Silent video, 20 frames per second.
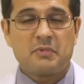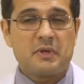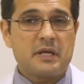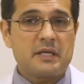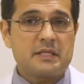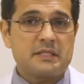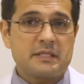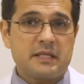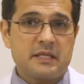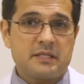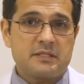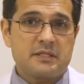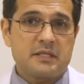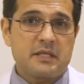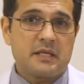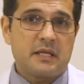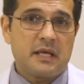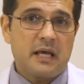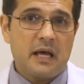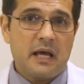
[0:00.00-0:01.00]
assess
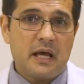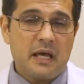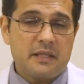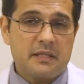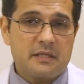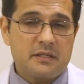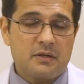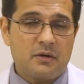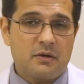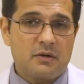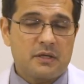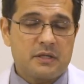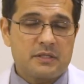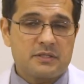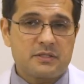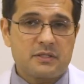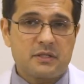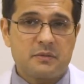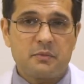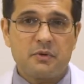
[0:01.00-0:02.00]
the other
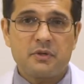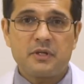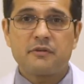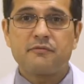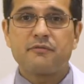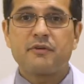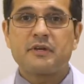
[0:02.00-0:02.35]
organs in your body, for